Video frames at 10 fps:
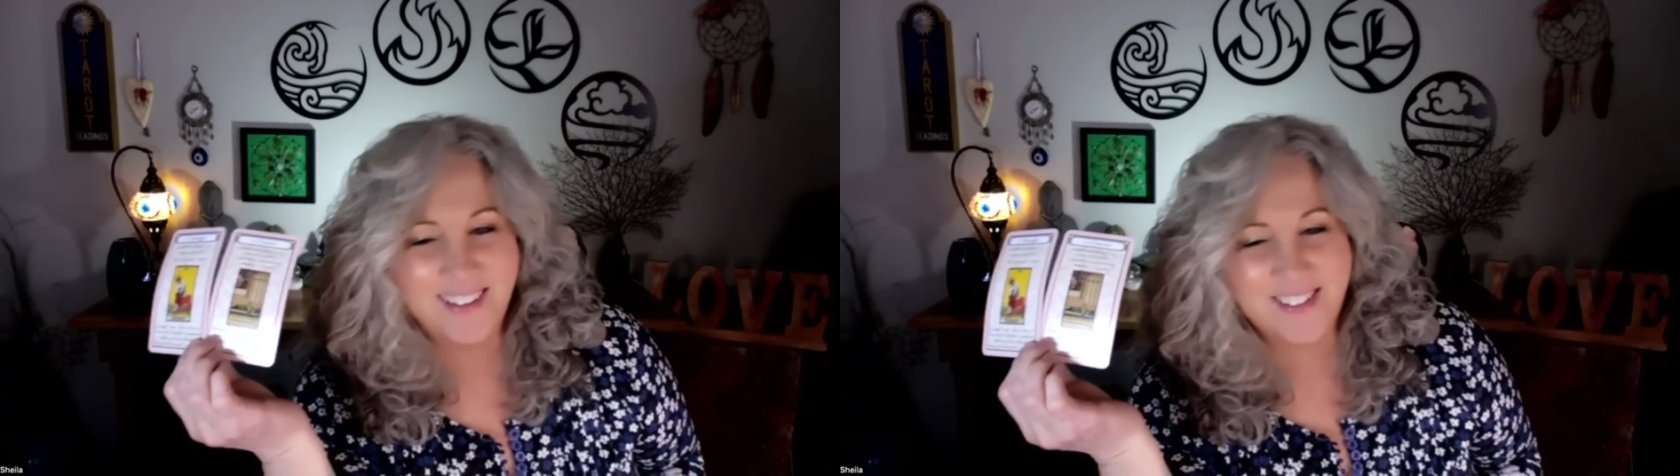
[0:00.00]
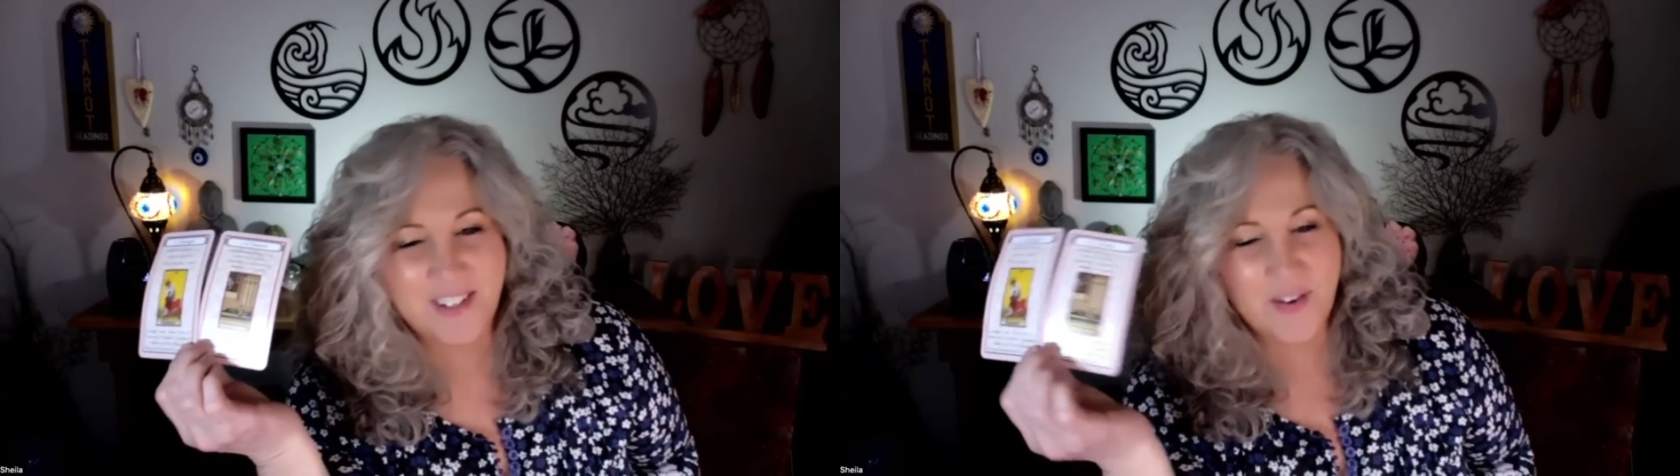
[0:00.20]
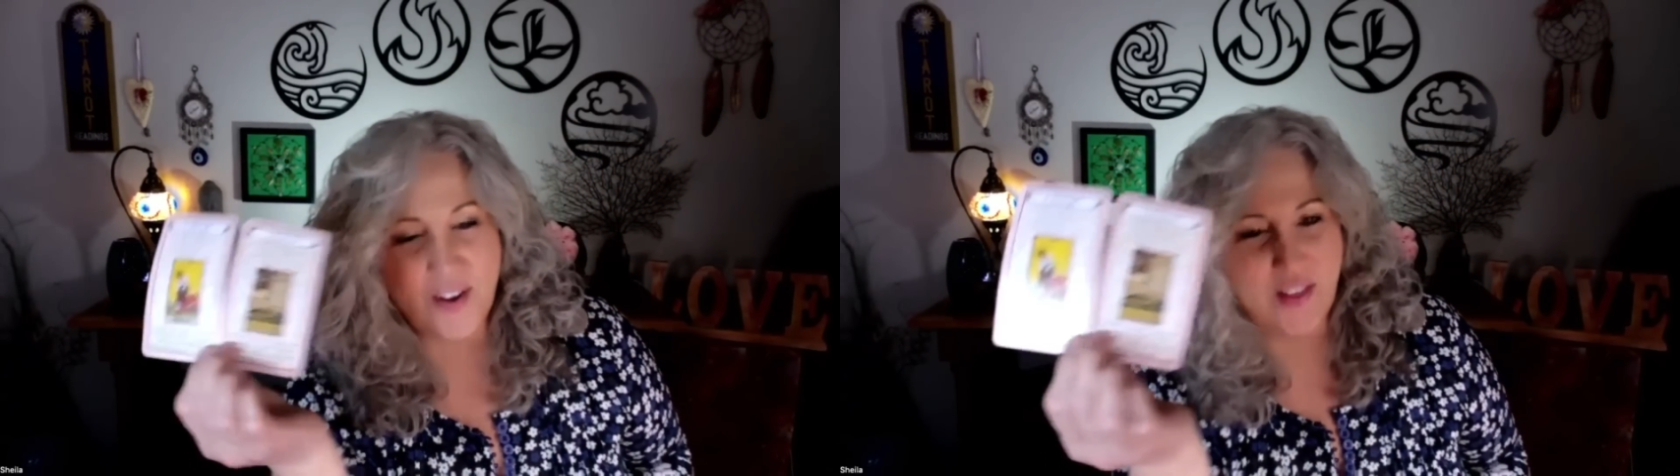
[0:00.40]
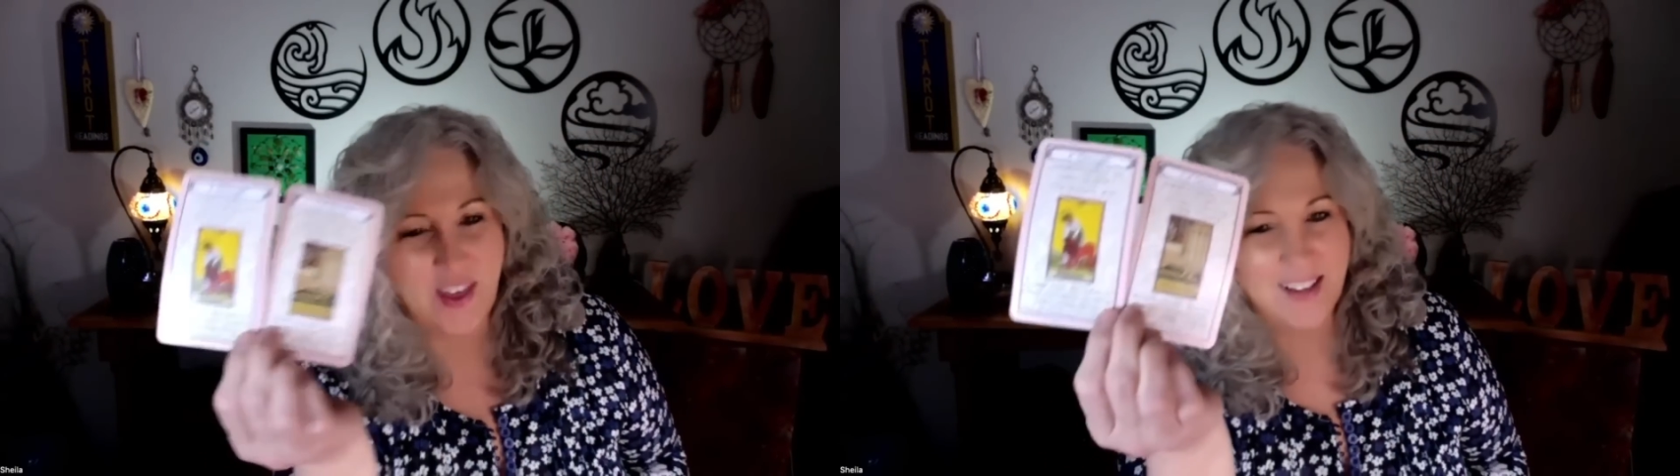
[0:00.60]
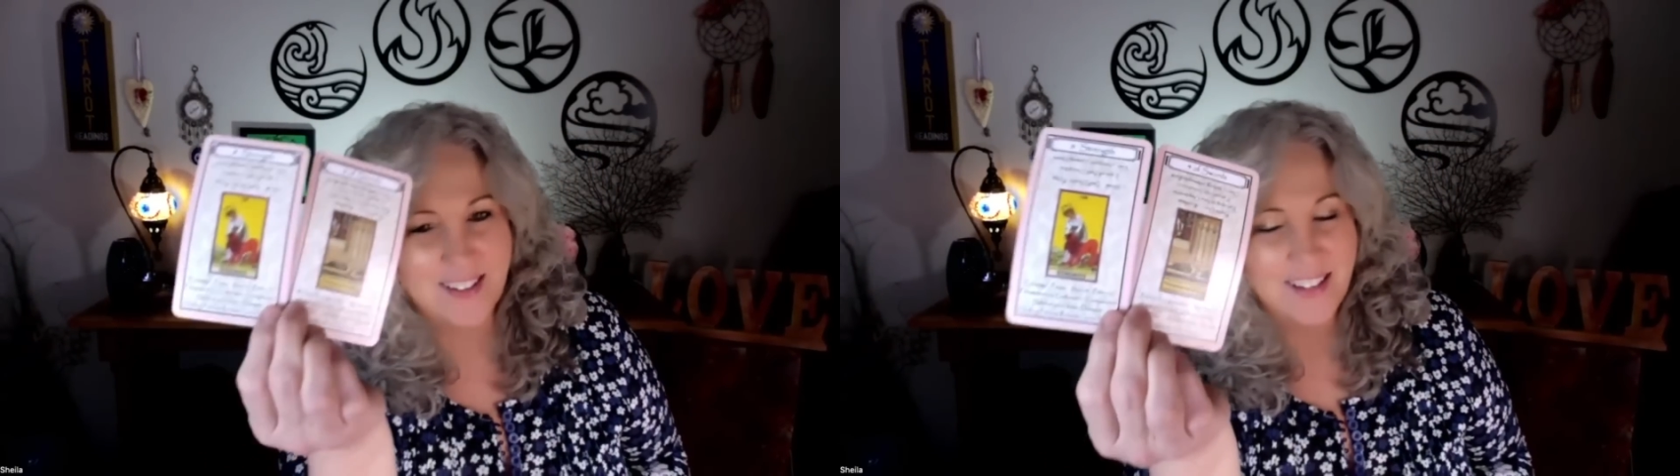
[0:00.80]
jury
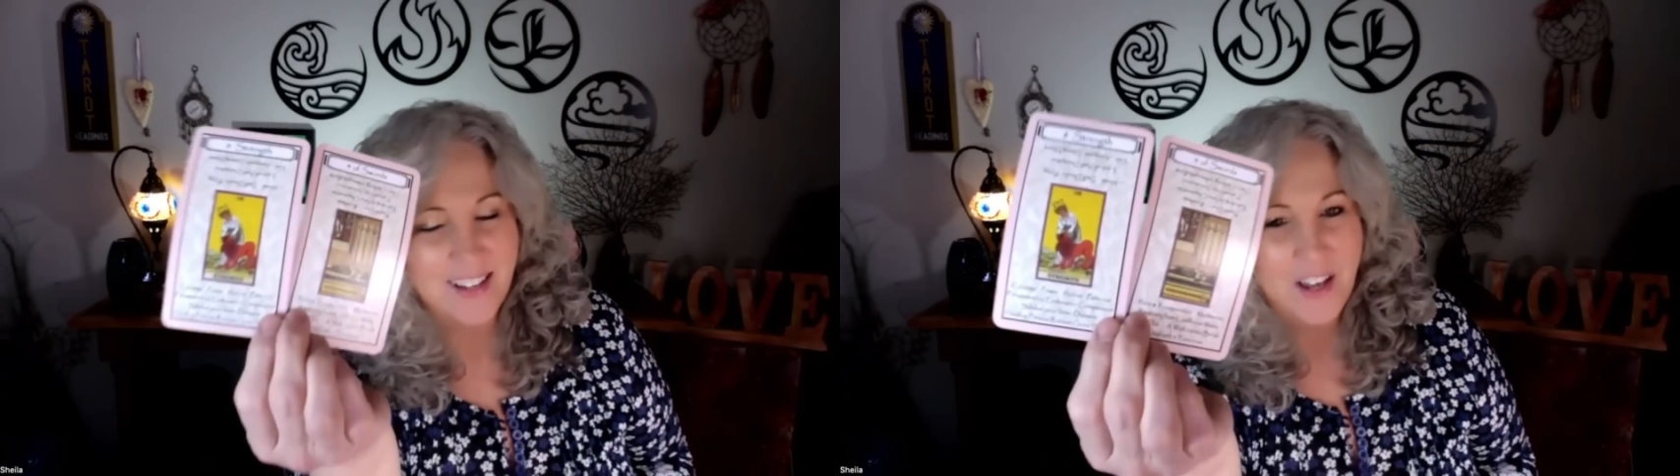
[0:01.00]
thinks.